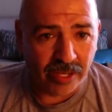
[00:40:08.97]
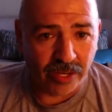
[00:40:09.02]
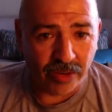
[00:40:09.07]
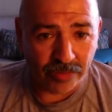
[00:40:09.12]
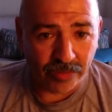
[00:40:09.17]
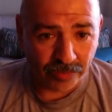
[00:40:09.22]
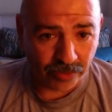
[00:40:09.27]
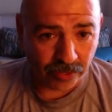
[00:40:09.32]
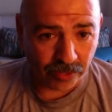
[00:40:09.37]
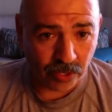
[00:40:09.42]
you
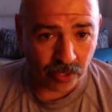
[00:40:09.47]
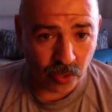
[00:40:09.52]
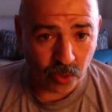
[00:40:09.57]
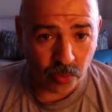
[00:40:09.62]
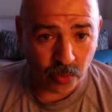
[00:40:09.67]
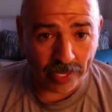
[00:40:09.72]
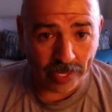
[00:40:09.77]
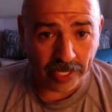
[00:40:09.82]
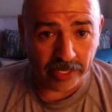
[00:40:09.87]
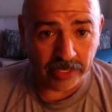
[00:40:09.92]
know, for a
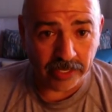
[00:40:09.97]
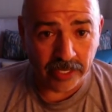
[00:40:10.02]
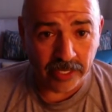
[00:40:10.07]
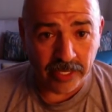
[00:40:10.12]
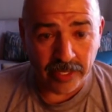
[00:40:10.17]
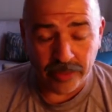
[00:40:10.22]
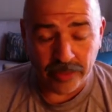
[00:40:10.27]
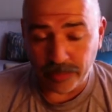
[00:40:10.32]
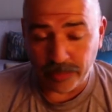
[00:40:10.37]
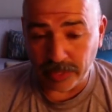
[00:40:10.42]
whole week,
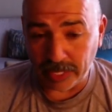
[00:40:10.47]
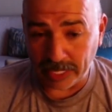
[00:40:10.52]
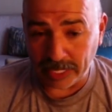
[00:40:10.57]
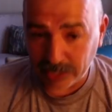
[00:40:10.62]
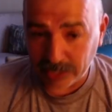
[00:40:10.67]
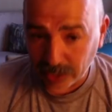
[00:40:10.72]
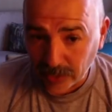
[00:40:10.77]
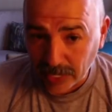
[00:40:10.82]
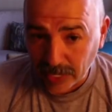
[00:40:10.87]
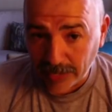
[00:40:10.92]
but
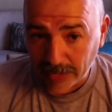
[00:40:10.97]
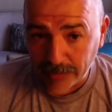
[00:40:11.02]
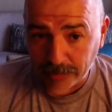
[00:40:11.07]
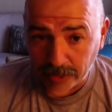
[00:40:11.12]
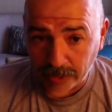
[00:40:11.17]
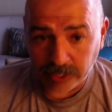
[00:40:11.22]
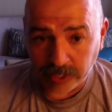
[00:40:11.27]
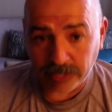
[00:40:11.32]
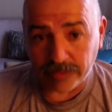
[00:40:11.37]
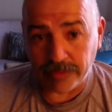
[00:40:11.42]
I still
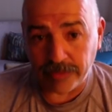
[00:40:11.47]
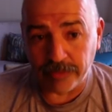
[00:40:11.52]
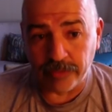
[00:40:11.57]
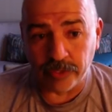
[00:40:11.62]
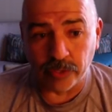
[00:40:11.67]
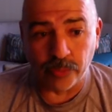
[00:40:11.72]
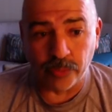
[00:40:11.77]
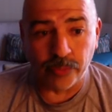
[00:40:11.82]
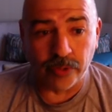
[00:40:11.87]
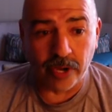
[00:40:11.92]
have merchant
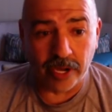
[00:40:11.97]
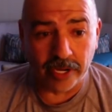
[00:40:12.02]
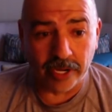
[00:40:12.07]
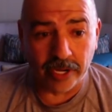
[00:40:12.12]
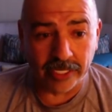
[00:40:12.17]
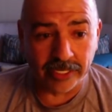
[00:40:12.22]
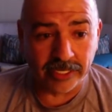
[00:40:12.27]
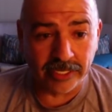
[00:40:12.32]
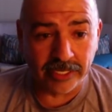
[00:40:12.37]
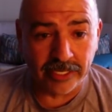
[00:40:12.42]
fulfilled
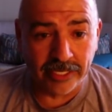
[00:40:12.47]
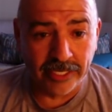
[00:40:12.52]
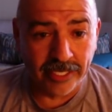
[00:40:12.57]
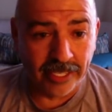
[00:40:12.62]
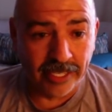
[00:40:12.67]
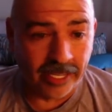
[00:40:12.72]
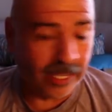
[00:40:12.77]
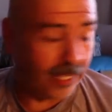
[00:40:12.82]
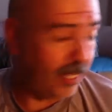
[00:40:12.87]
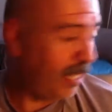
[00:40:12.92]
products
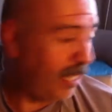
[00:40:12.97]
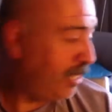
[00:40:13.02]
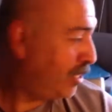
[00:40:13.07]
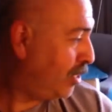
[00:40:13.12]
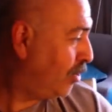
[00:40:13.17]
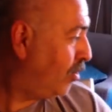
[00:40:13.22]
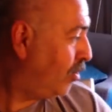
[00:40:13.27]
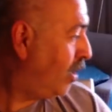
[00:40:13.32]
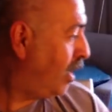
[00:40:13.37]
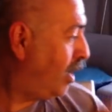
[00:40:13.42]
and I
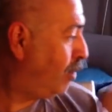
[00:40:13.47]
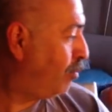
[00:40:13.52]
still